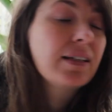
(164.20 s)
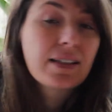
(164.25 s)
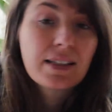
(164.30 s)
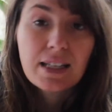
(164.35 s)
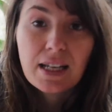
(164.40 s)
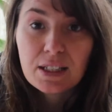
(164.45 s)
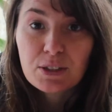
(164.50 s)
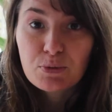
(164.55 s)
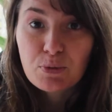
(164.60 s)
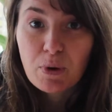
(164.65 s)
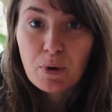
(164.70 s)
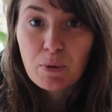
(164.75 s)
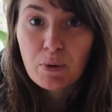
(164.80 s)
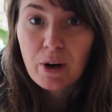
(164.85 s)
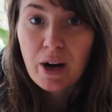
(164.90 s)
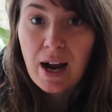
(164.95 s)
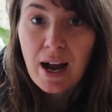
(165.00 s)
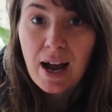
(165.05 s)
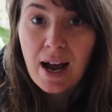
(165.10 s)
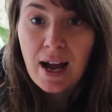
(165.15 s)
That's where
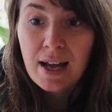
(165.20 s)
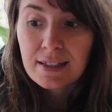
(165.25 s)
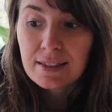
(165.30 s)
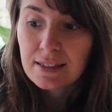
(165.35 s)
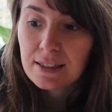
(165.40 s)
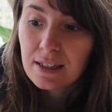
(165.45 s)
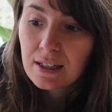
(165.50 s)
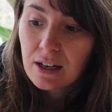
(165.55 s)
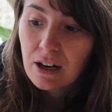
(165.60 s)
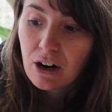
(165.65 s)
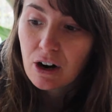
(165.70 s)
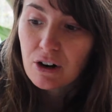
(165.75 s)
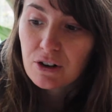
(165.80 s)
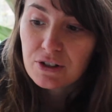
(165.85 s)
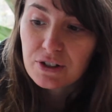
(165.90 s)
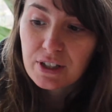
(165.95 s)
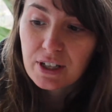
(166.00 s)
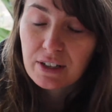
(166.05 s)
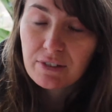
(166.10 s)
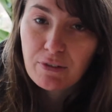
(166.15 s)
we're at. Our
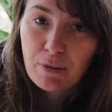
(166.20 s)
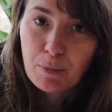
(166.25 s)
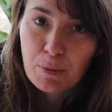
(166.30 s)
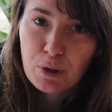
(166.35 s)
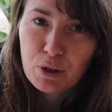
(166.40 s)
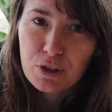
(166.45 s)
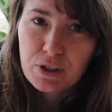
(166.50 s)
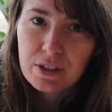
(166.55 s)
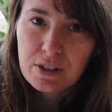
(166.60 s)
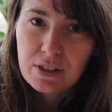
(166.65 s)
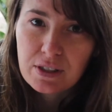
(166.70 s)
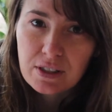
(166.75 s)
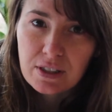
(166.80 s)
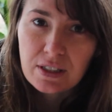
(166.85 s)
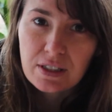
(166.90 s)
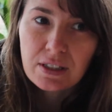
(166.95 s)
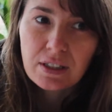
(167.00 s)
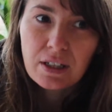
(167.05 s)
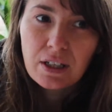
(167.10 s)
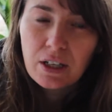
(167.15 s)
state of
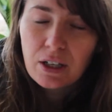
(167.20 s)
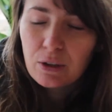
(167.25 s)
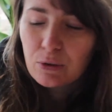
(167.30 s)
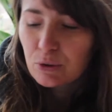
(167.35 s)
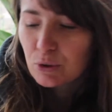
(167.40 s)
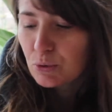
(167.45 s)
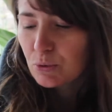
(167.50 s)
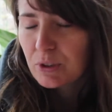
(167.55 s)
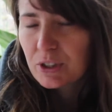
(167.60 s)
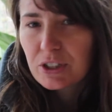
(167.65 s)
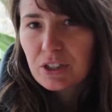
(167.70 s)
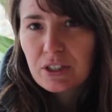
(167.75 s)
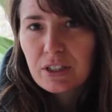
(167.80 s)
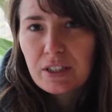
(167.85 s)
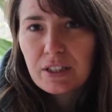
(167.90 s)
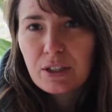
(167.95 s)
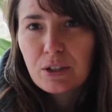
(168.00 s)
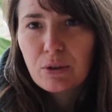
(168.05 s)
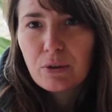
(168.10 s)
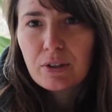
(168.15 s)
emergency was
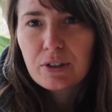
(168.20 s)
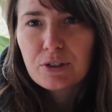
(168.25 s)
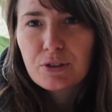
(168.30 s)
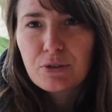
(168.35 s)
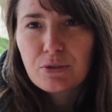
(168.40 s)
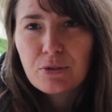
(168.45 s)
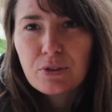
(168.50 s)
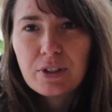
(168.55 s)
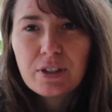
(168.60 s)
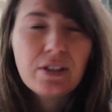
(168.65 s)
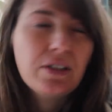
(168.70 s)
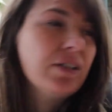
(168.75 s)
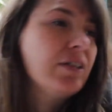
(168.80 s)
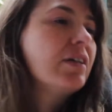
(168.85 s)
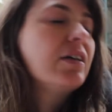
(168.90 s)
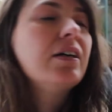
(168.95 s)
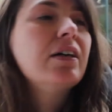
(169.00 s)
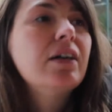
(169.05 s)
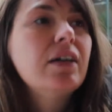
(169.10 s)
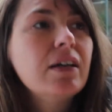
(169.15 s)
originally going to
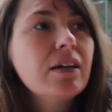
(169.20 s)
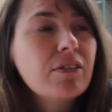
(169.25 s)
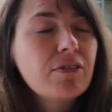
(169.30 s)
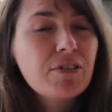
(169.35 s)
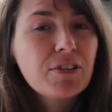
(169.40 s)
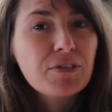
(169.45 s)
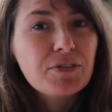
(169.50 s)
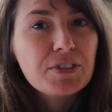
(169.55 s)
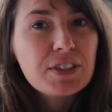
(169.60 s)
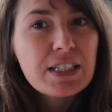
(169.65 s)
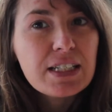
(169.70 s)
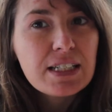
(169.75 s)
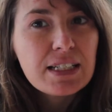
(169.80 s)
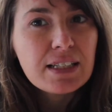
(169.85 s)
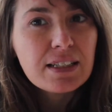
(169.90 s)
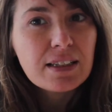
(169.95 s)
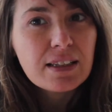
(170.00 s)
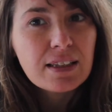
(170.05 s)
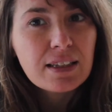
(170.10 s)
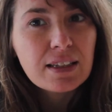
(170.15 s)
the
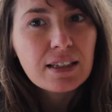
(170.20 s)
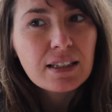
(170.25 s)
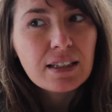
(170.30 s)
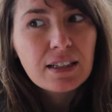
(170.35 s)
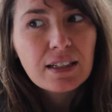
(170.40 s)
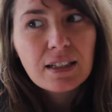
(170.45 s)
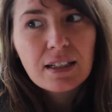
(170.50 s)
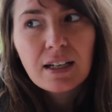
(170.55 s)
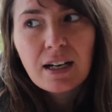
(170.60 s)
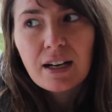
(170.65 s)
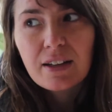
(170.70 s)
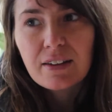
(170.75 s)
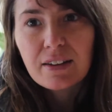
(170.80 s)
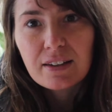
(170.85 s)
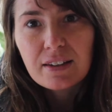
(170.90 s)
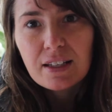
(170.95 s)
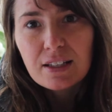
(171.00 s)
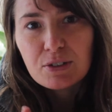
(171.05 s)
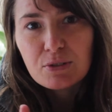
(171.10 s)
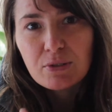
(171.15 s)
fifteenth. I
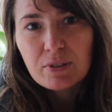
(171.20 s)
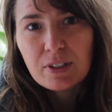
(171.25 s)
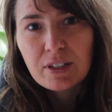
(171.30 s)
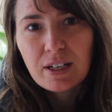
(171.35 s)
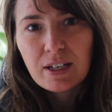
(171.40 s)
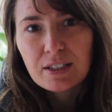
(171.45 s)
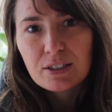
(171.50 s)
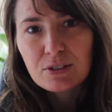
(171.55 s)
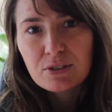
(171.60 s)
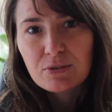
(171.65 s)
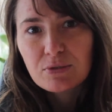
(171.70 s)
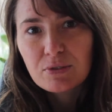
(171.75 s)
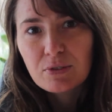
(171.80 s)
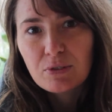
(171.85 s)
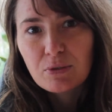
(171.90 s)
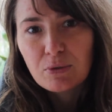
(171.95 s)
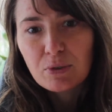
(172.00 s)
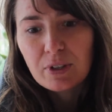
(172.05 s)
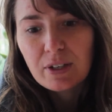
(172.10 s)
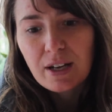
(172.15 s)
think that's when the next
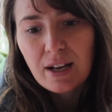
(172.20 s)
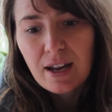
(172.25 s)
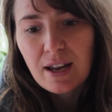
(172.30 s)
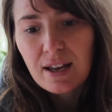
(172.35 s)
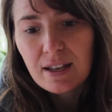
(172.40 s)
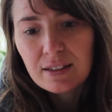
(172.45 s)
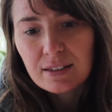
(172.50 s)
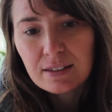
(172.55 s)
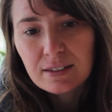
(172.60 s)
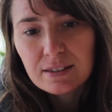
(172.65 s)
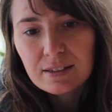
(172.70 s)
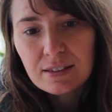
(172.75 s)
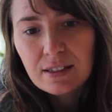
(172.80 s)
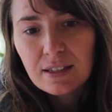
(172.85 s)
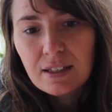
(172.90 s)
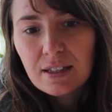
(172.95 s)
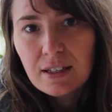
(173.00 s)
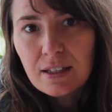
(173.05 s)
one ends.